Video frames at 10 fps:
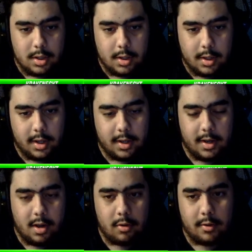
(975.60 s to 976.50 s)
And
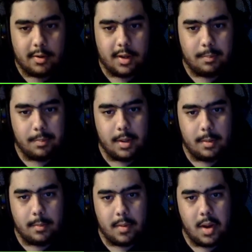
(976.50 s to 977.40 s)
I also think
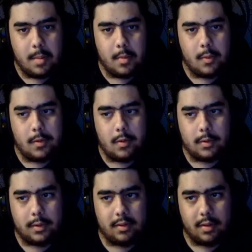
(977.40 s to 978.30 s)
beam ammo and
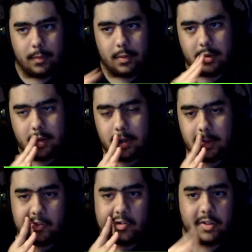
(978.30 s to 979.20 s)
all that stuff is not
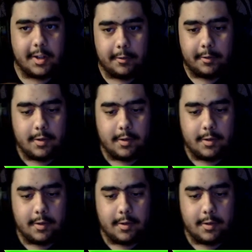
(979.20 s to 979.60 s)
slowed down.